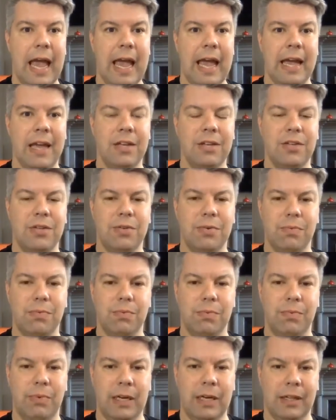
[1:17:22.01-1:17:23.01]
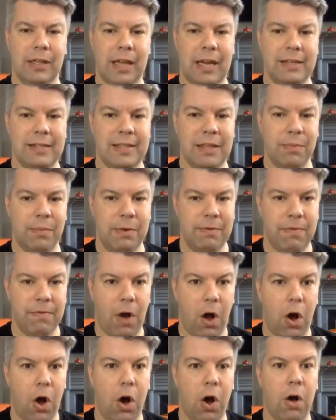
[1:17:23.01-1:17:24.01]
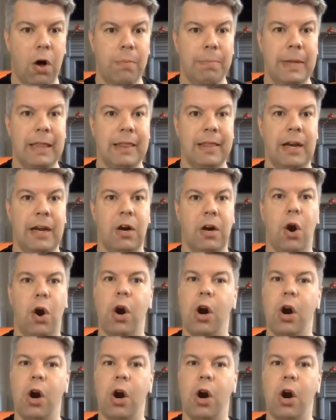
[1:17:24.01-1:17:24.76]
and realize that we've all been there,